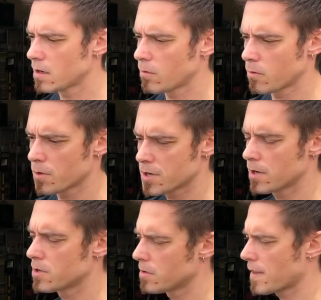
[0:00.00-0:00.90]
When we're
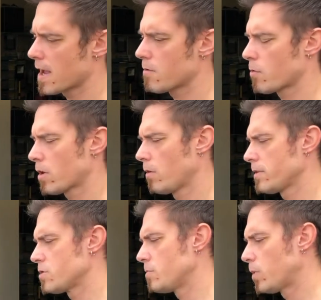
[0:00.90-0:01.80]
done doing that, we're going
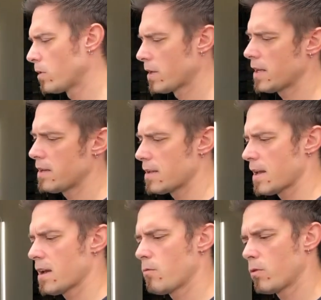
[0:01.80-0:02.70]
to pull it in
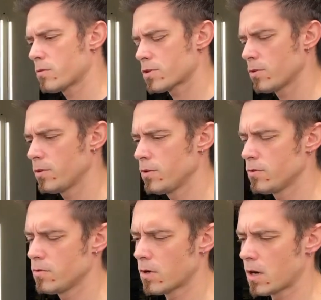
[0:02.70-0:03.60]
and we'll show
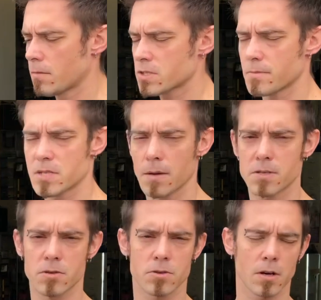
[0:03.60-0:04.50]
you some
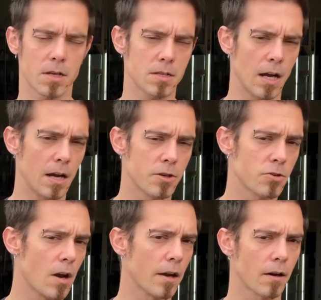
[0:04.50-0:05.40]
tips and tricks on
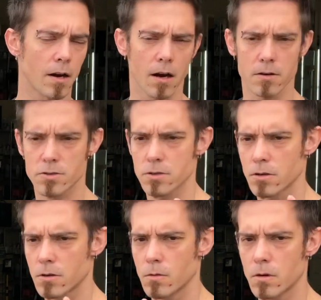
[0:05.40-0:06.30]
drying your car.
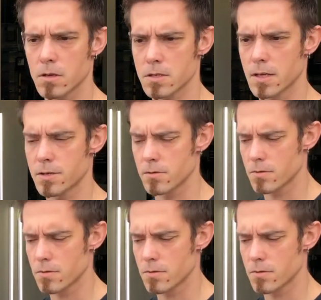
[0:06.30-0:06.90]
So stay tuned.